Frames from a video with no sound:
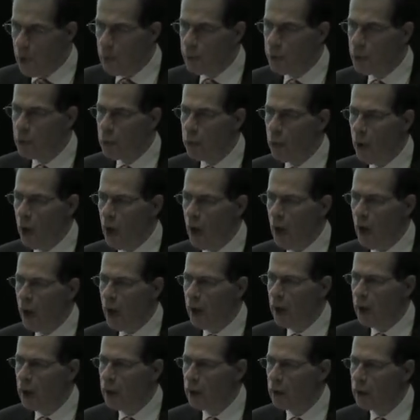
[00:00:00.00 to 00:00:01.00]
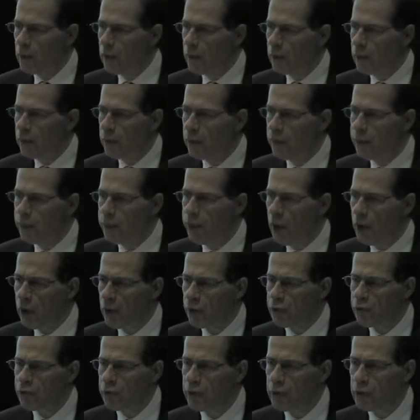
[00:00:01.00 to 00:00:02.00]
But while
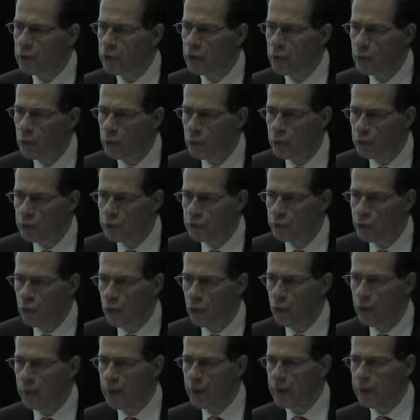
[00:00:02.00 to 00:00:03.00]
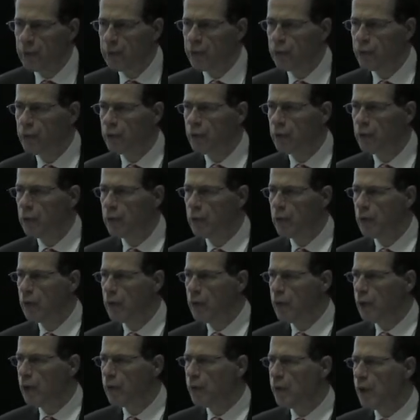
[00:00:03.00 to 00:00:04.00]
policy was dormant,
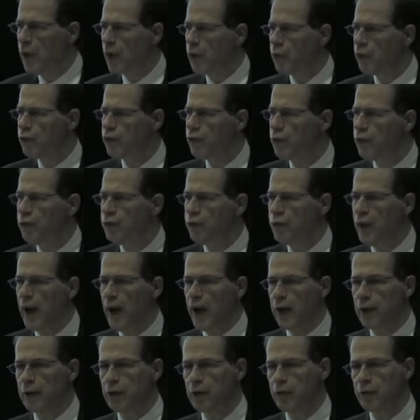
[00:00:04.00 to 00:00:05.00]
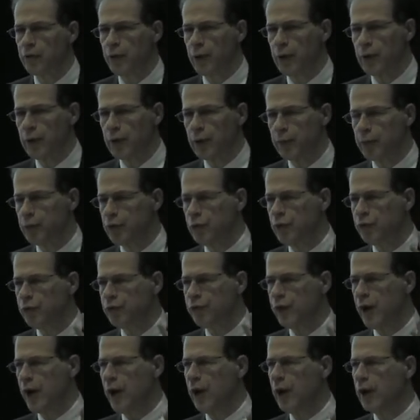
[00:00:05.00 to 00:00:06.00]
there was in fact a very
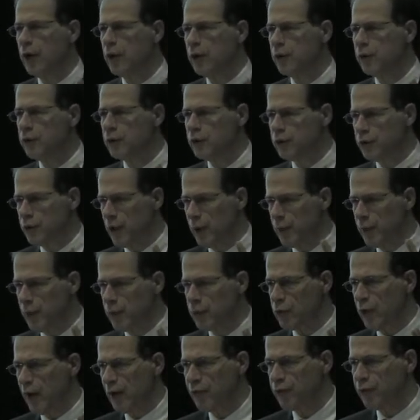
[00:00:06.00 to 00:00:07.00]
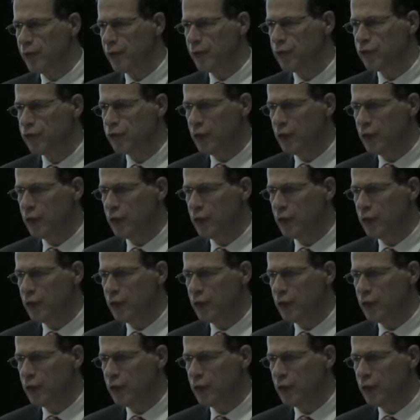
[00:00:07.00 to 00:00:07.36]
profound demographic